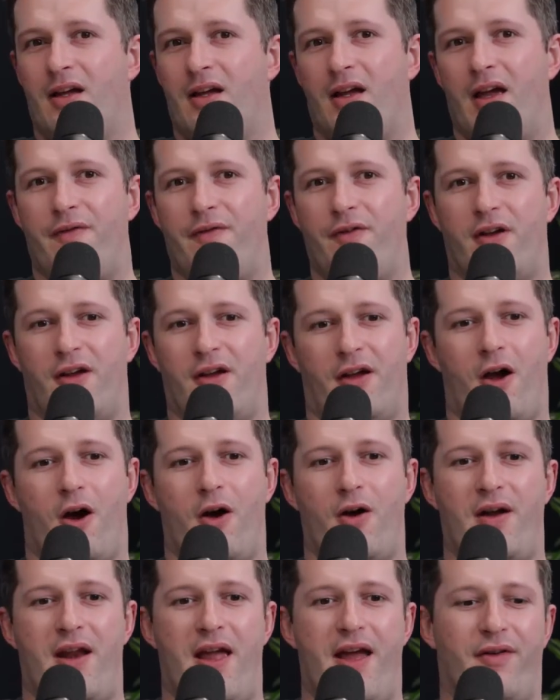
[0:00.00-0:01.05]
if you can go
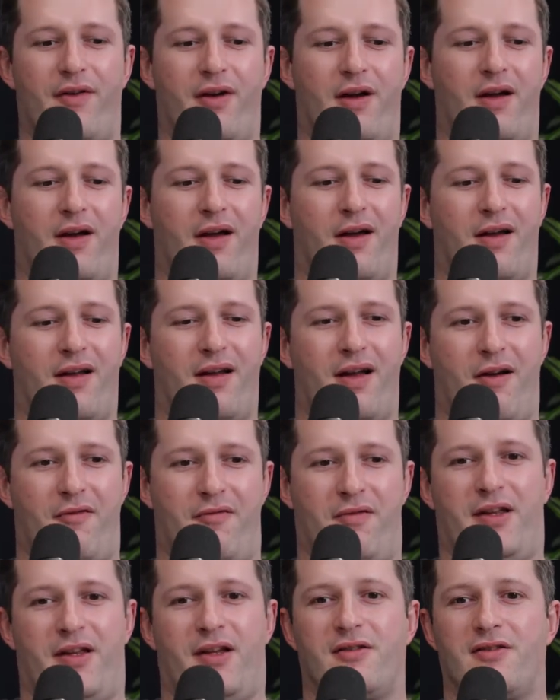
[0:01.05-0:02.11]
and have a
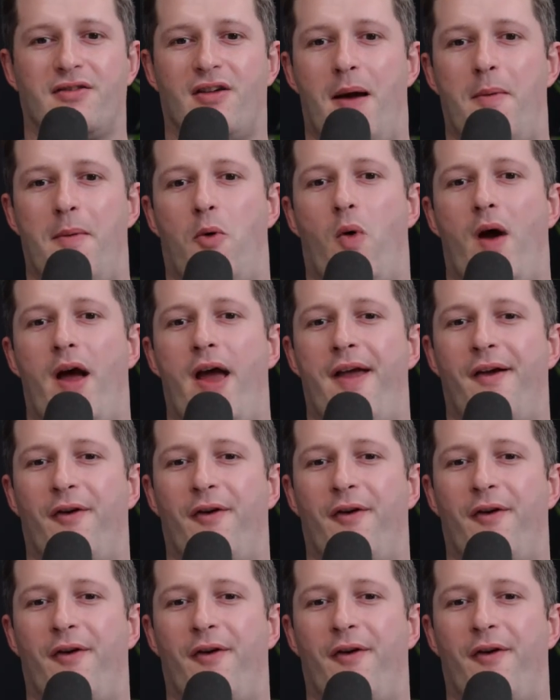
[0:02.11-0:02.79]
really good time away,